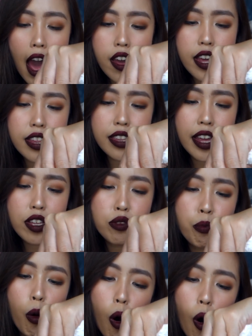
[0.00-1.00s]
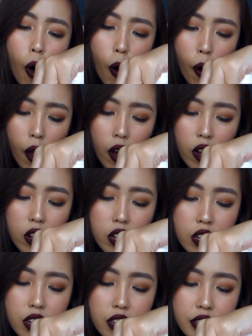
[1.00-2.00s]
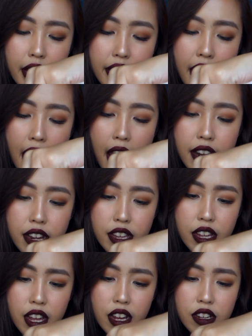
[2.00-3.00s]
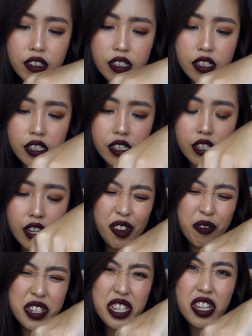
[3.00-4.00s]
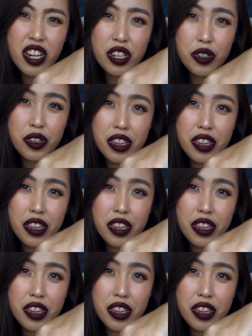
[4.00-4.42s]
I can taste more oil than anything else, which is not a good